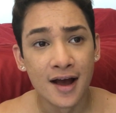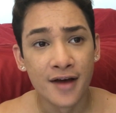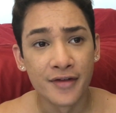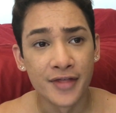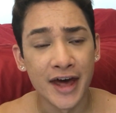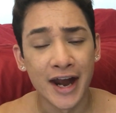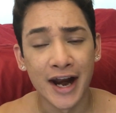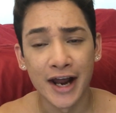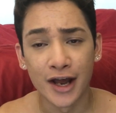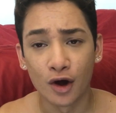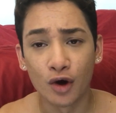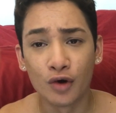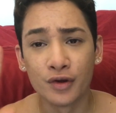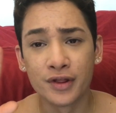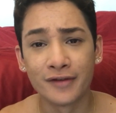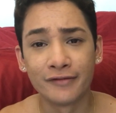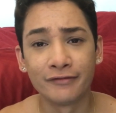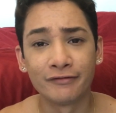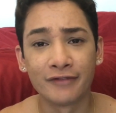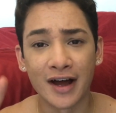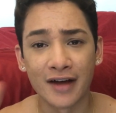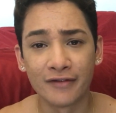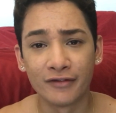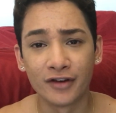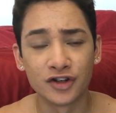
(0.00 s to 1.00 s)
that I owe
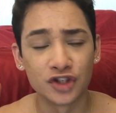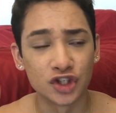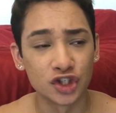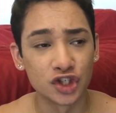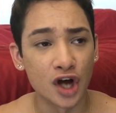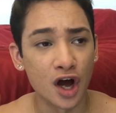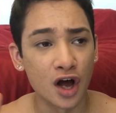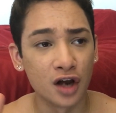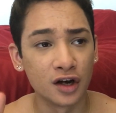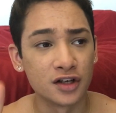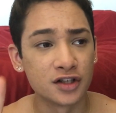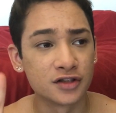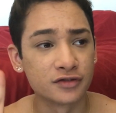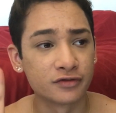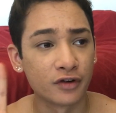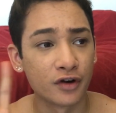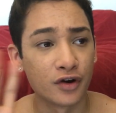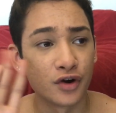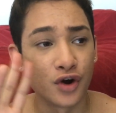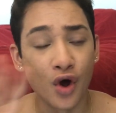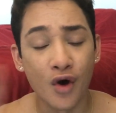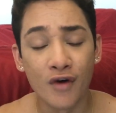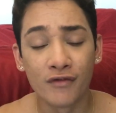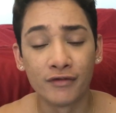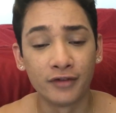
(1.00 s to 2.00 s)
them $500 for
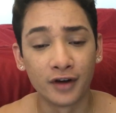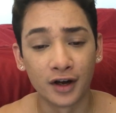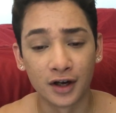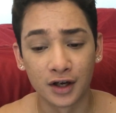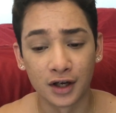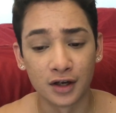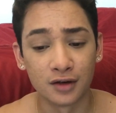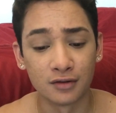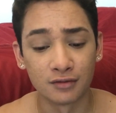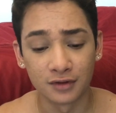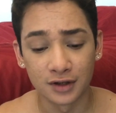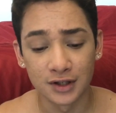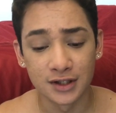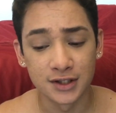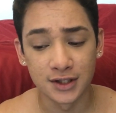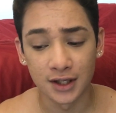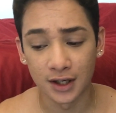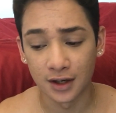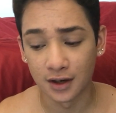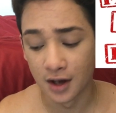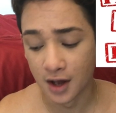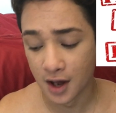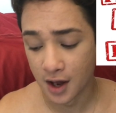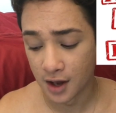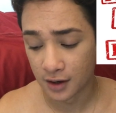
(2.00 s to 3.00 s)
no fucking
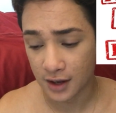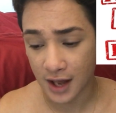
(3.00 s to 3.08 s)
reason.